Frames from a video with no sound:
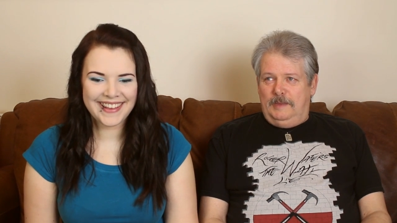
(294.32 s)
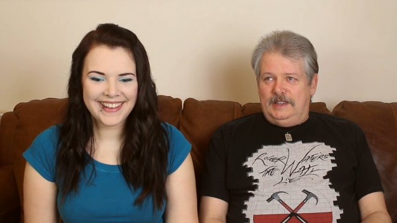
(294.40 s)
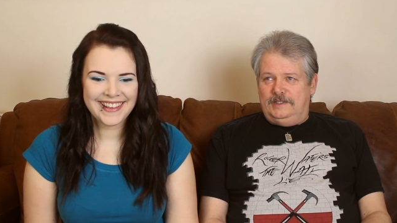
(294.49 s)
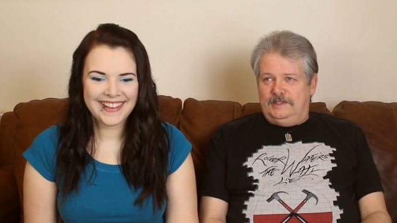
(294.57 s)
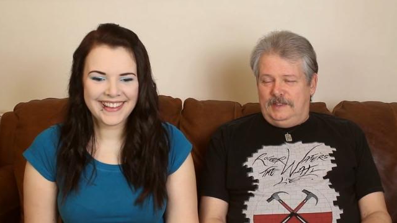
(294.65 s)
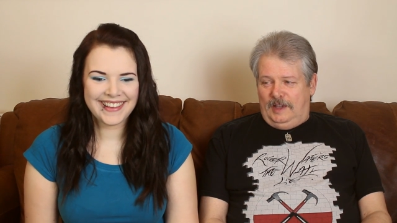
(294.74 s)

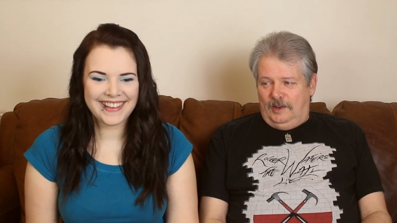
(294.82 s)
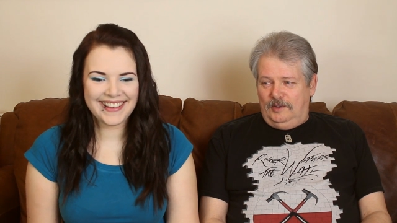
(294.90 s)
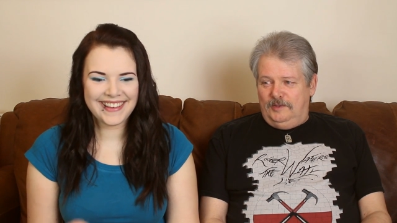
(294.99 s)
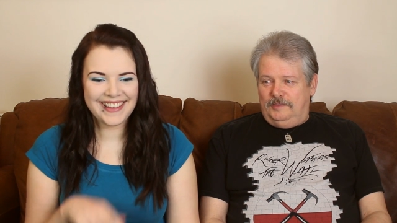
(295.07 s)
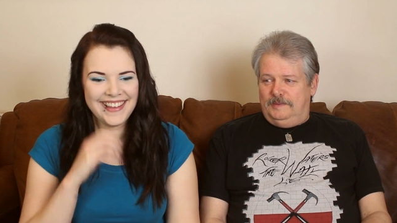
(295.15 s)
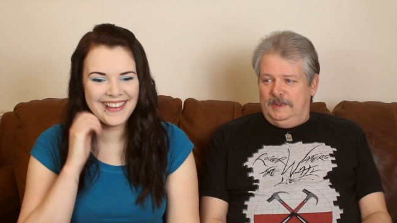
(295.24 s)

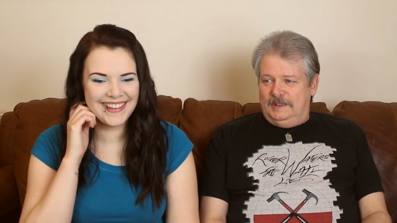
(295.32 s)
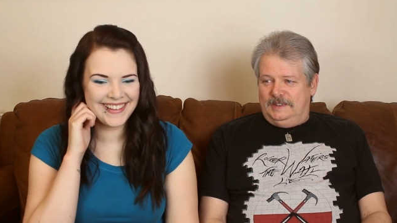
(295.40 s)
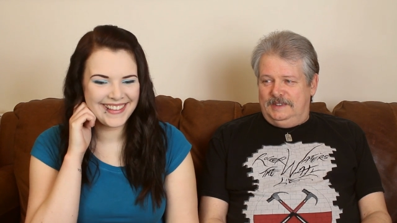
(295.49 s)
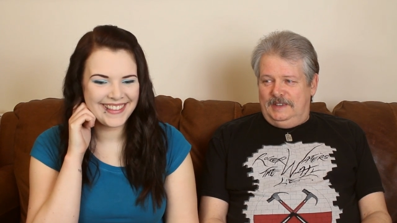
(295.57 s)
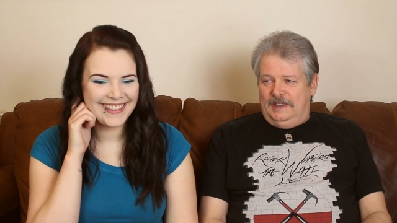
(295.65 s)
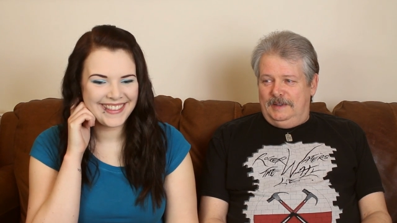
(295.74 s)
Speaker 1: myself,
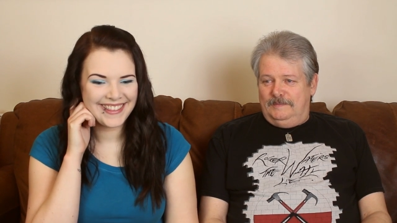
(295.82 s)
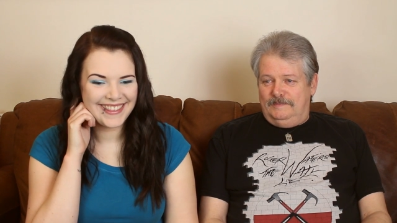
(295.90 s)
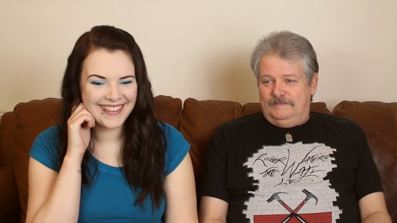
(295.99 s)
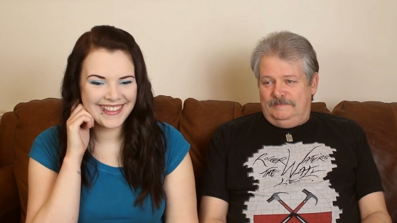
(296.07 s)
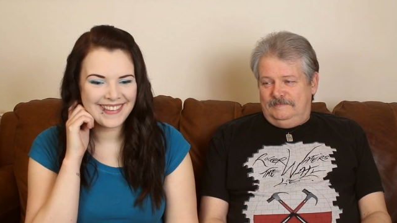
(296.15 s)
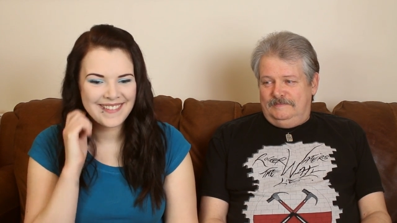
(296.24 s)
but
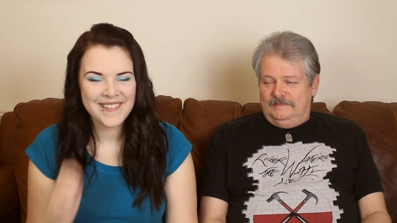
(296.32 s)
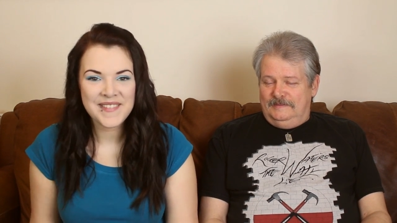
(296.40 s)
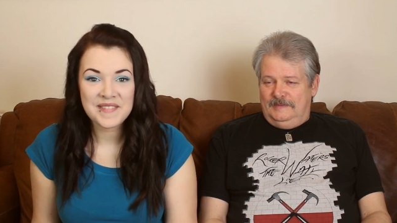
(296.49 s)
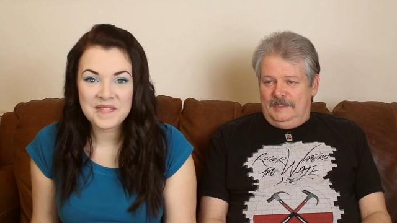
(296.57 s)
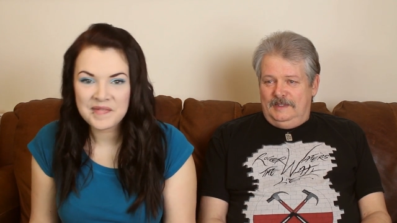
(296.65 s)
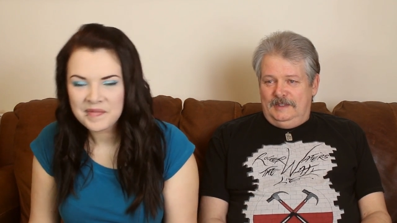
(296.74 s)

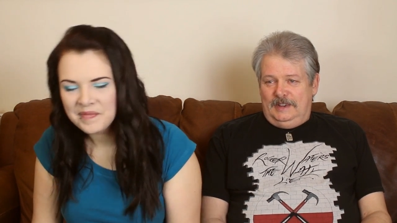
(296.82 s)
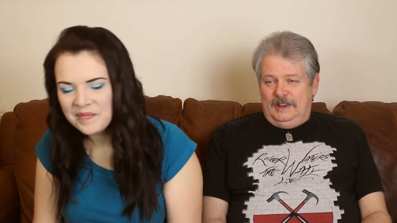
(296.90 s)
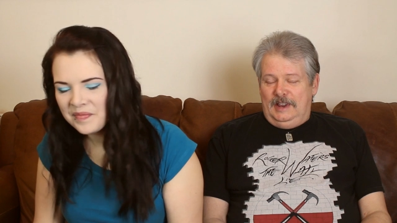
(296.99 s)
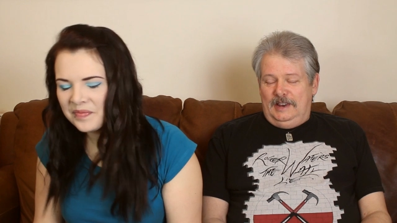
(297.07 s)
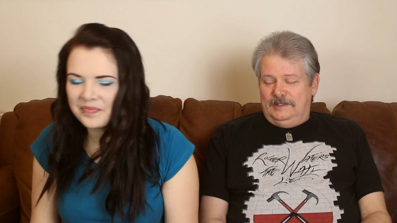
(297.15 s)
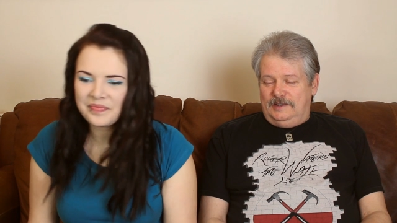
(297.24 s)

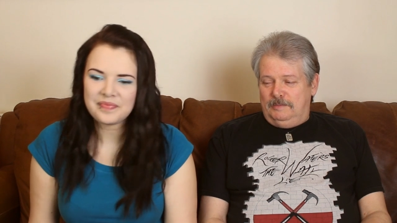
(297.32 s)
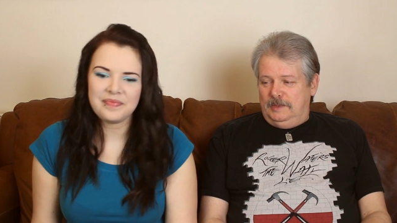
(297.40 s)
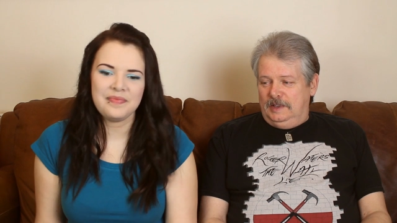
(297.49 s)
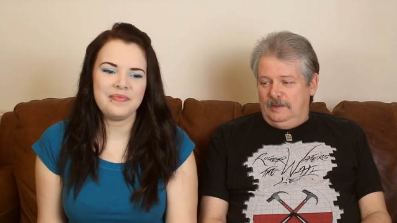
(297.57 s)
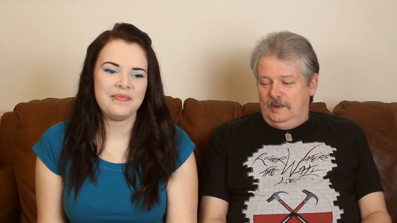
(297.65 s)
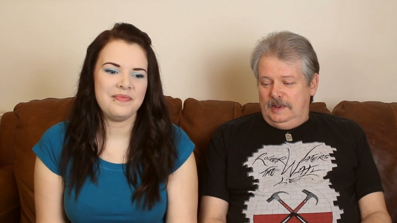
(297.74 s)
clearly
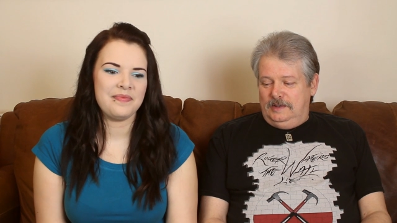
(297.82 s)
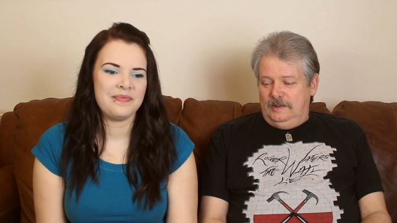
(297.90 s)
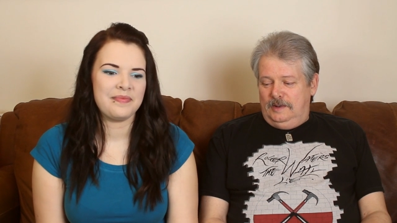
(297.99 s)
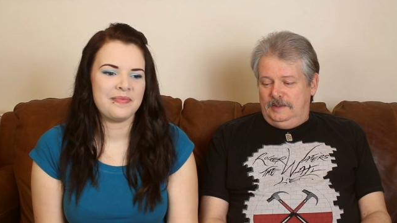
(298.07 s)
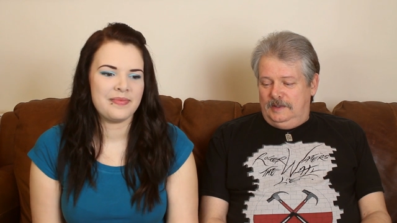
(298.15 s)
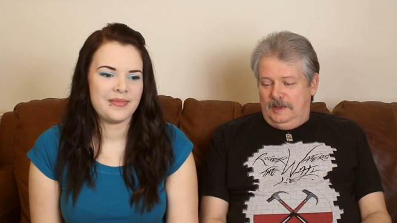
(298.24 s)
something you
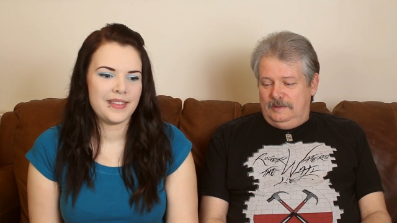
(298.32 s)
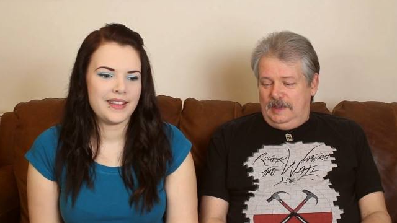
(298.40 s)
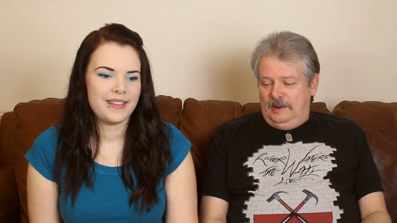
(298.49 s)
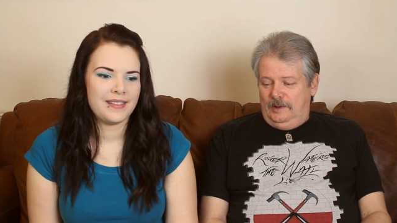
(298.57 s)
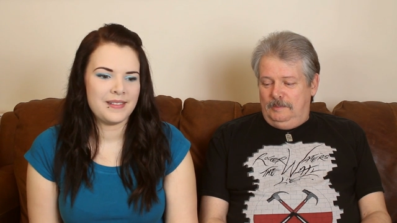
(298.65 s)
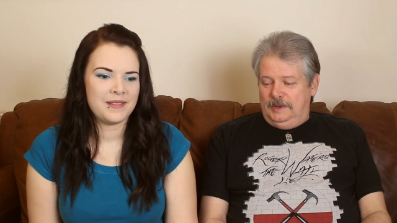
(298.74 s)
enjoy, so
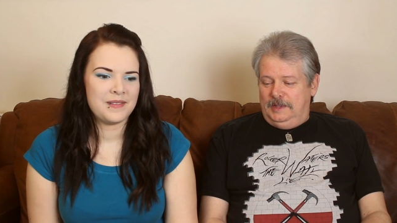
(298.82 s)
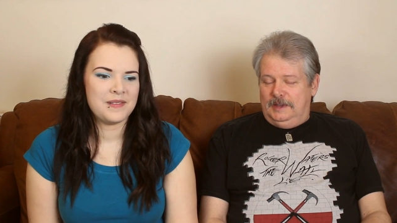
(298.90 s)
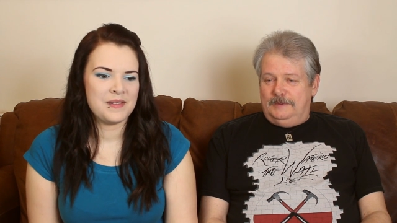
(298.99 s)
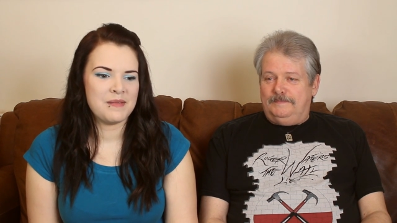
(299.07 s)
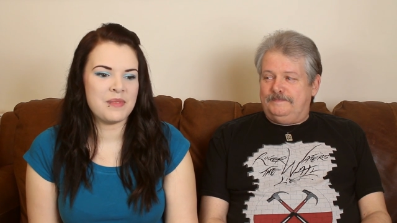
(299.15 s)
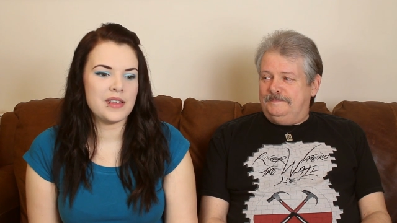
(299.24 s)
get on with it.
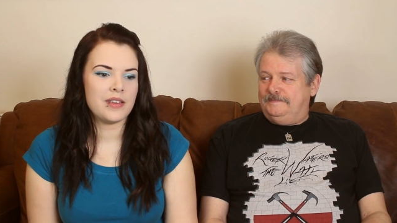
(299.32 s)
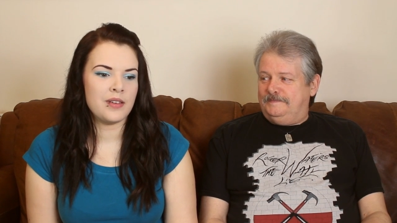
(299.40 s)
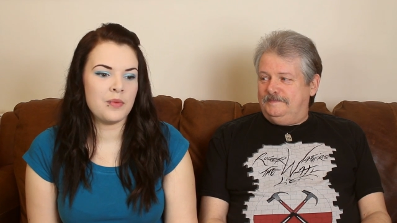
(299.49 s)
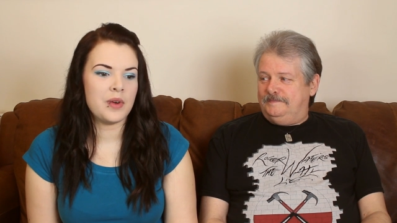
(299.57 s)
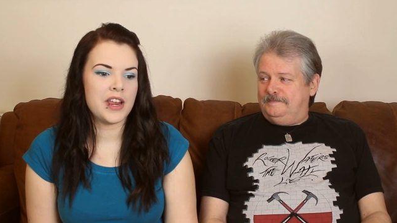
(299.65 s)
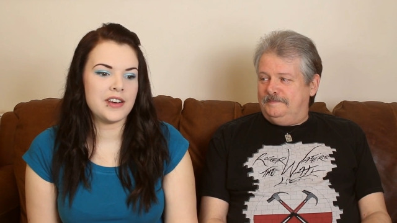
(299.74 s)
Speaker 2: But
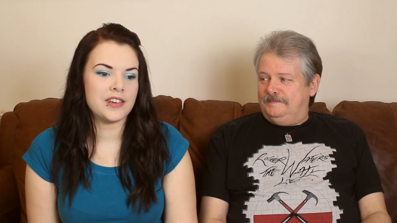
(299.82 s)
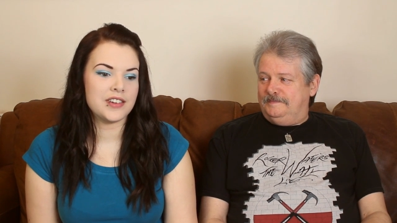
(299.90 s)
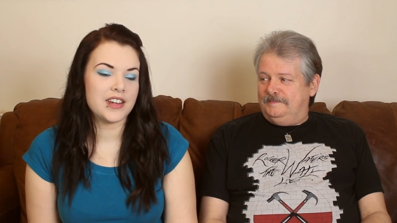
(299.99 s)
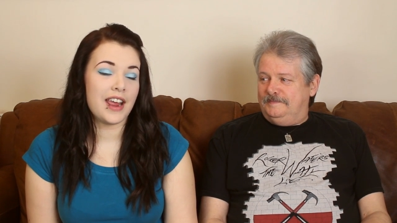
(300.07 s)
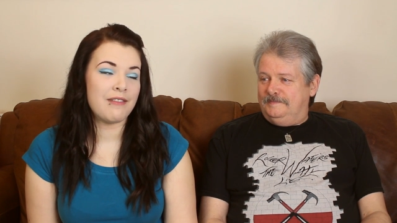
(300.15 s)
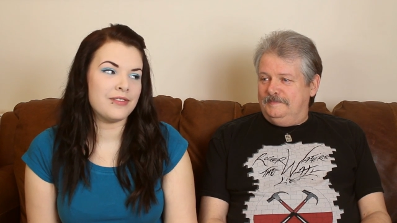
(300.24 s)
you
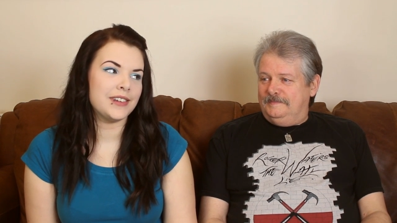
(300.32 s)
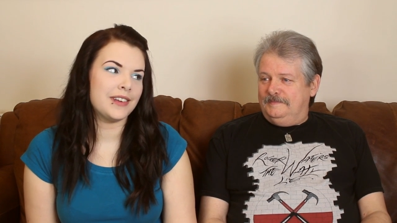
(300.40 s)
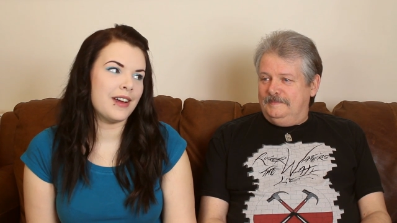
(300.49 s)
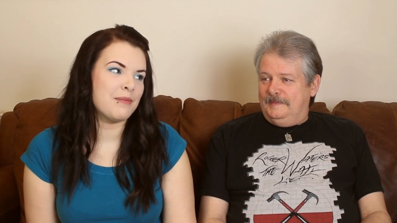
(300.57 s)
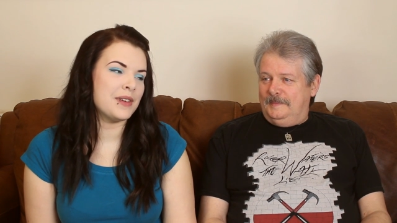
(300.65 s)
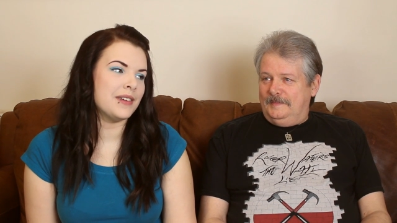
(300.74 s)
whinge every
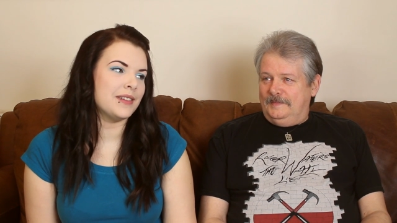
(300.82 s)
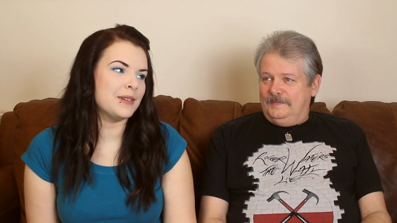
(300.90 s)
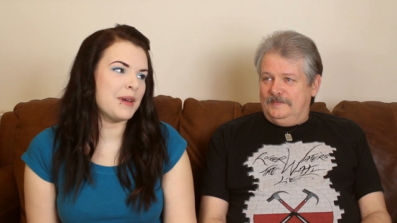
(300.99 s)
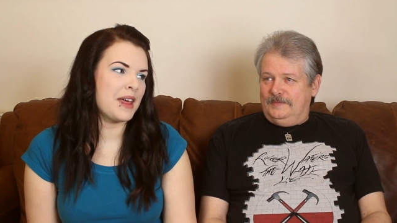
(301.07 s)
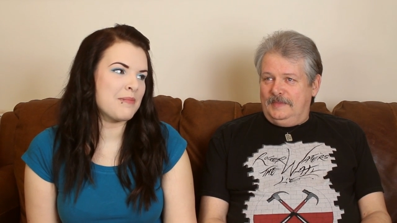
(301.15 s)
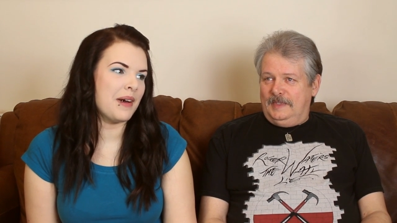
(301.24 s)
time I use a
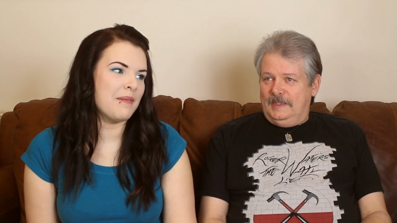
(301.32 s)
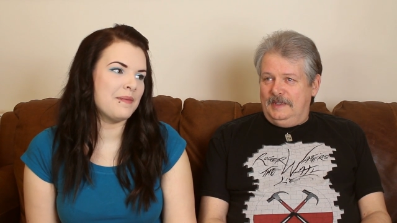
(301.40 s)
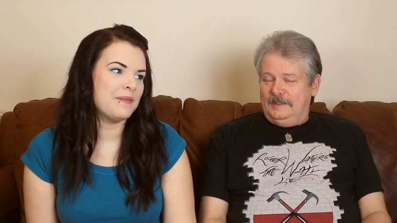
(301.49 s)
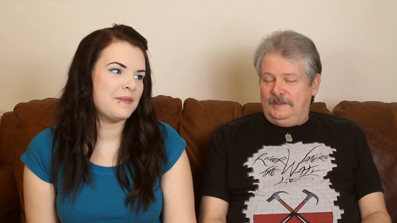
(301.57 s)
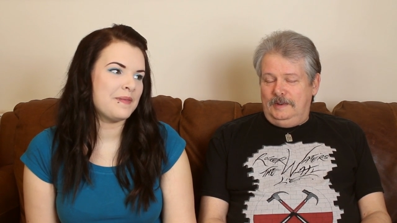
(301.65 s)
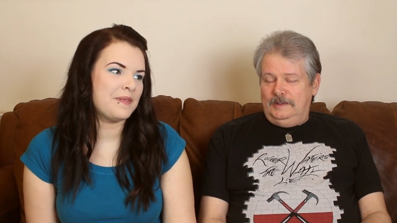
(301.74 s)
bath
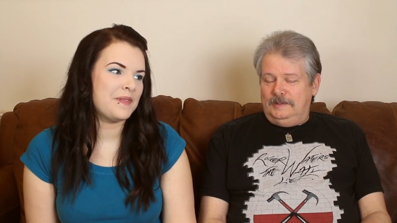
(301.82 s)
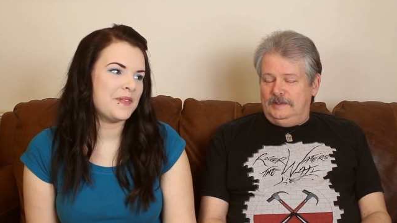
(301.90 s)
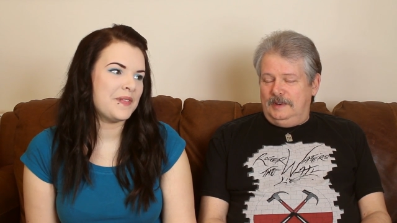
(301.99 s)
bomb. It's
Speaker 1: only because